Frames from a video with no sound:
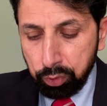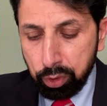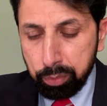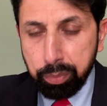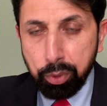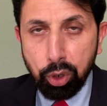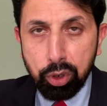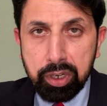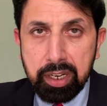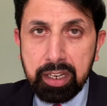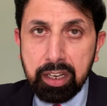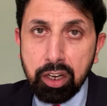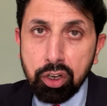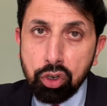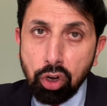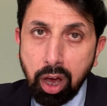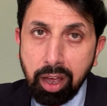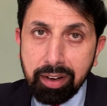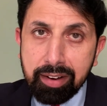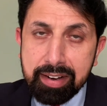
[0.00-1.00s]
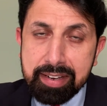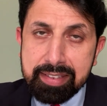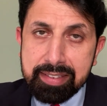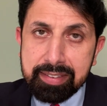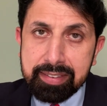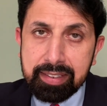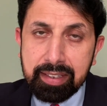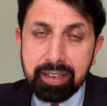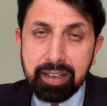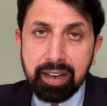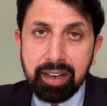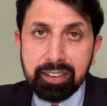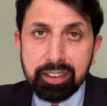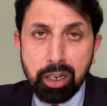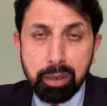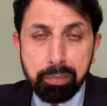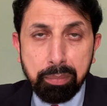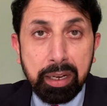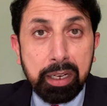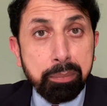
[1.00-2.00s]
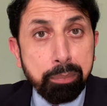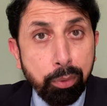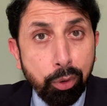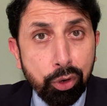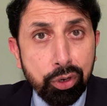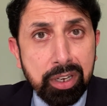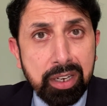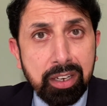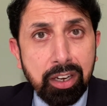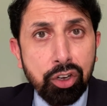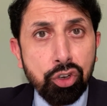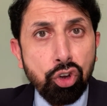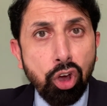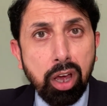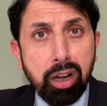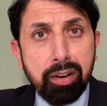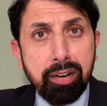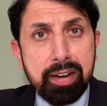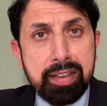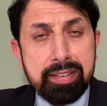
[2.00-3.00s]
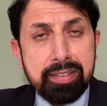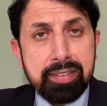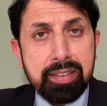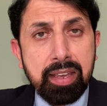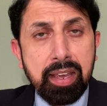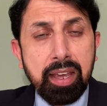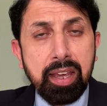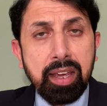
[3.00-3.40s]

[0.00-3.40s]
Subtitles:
protein intolerance, other milk protein intolerance,